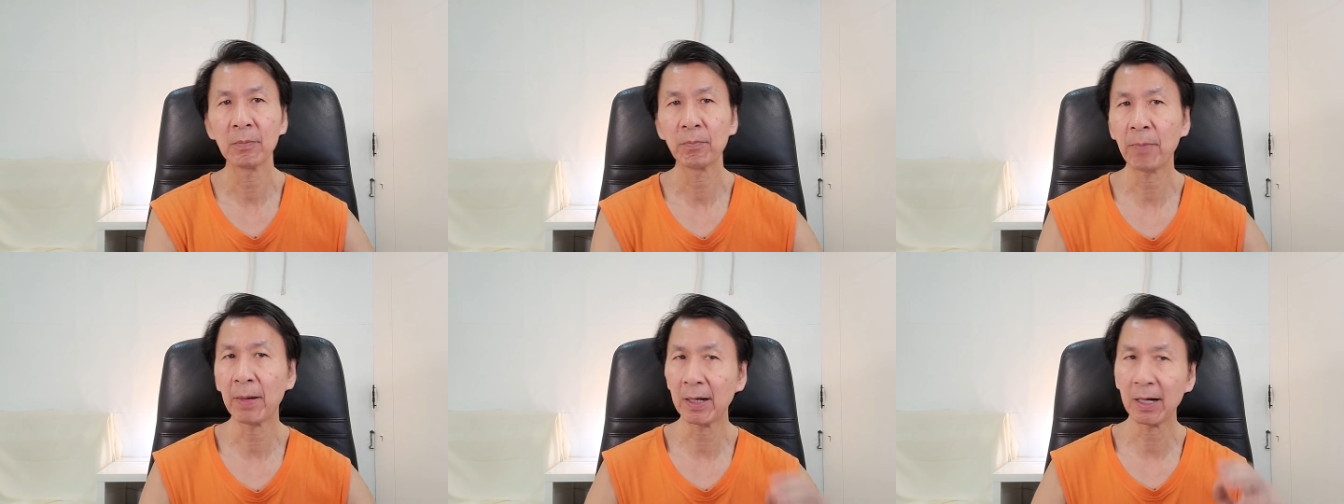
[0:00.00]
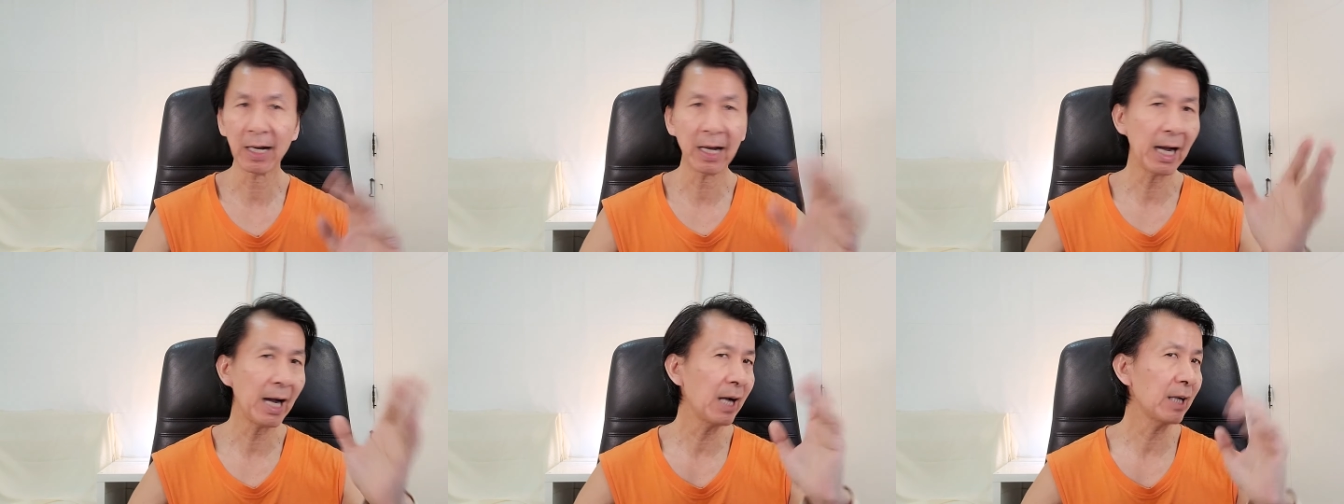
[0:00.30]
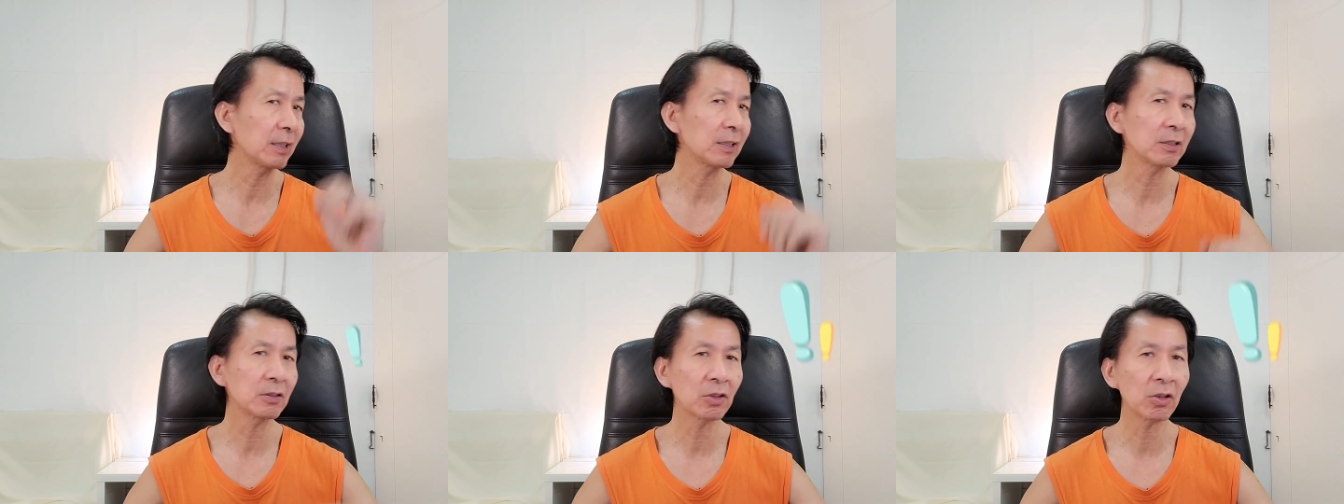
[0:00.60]
but
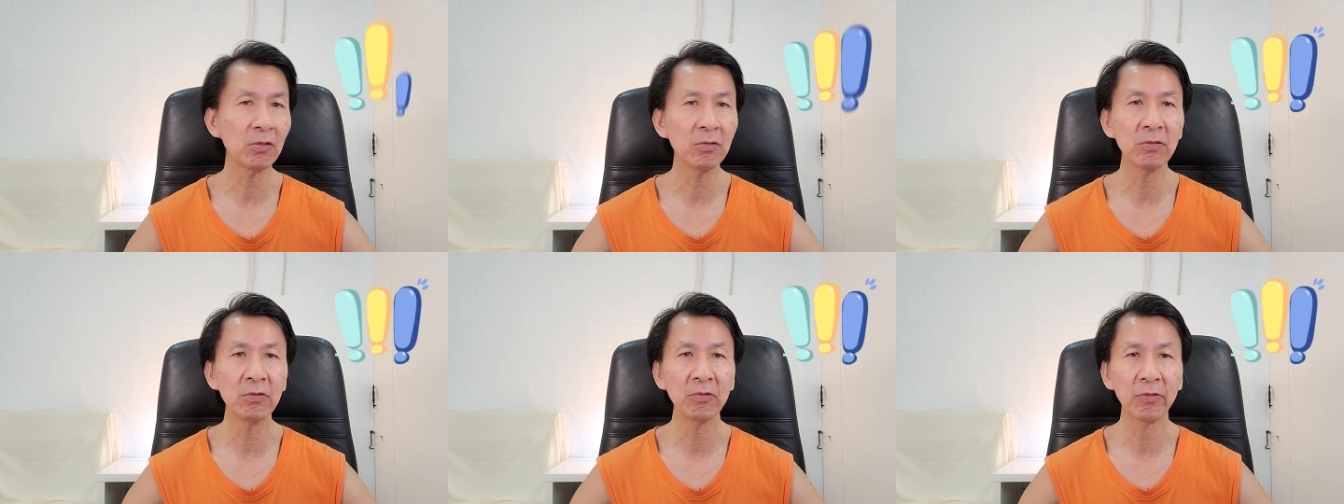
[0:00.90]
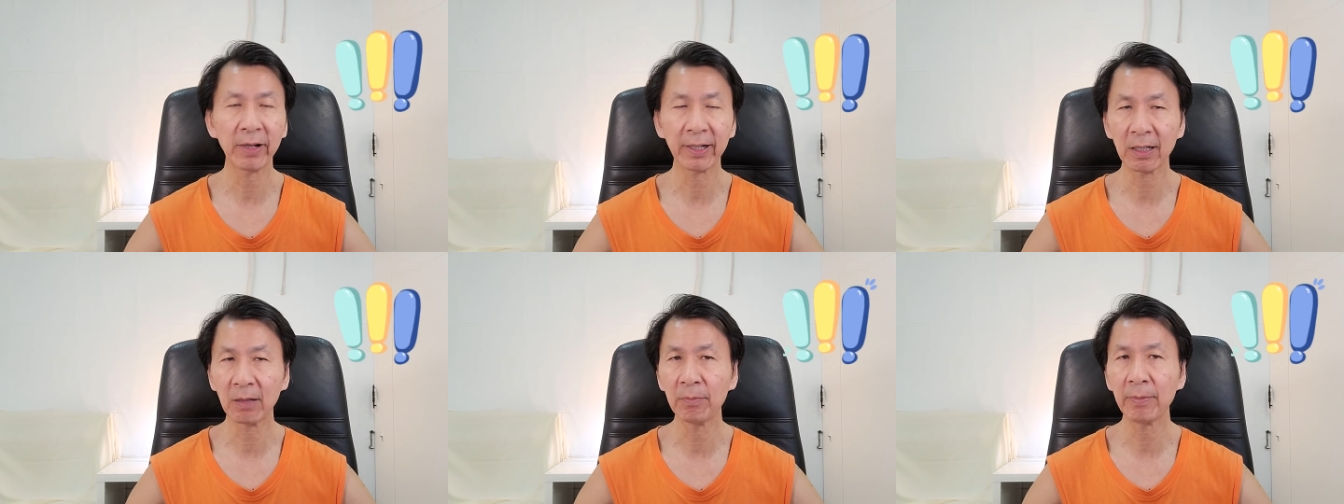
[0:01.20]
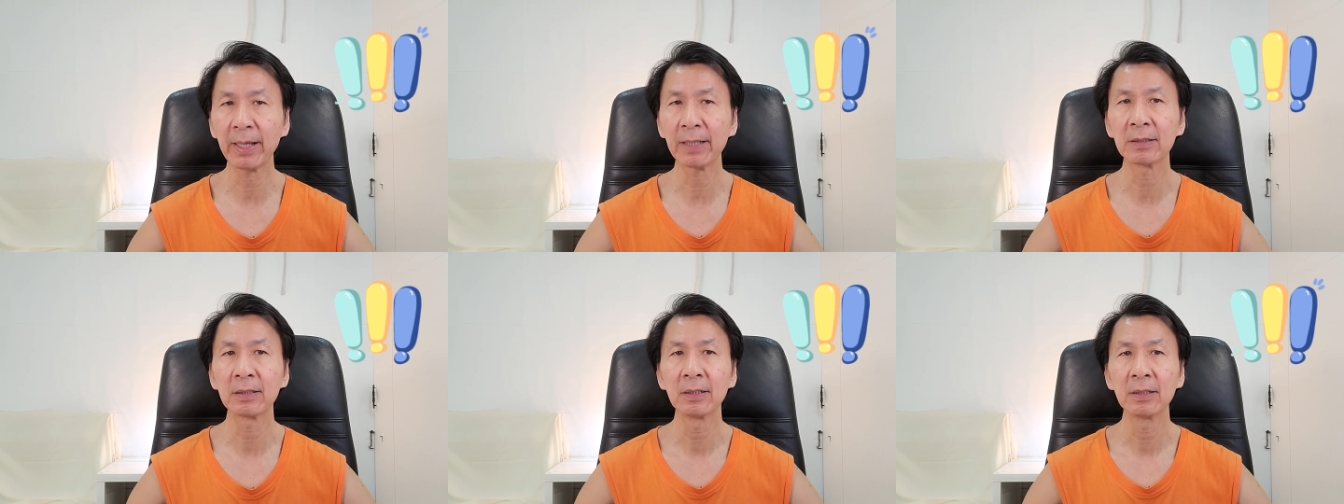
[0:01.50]
I don't
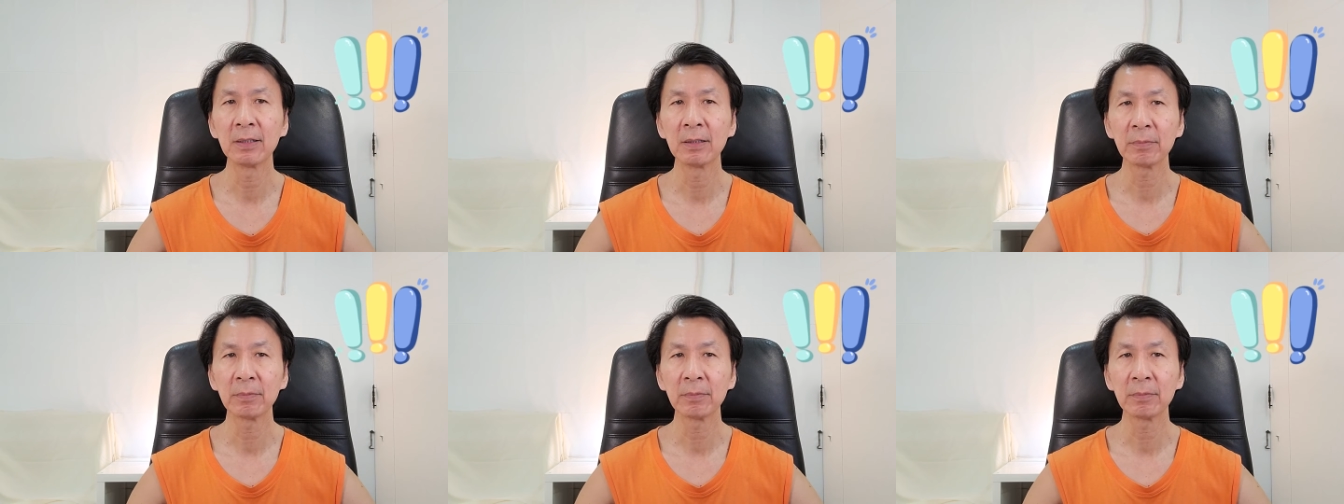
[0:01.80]
recommend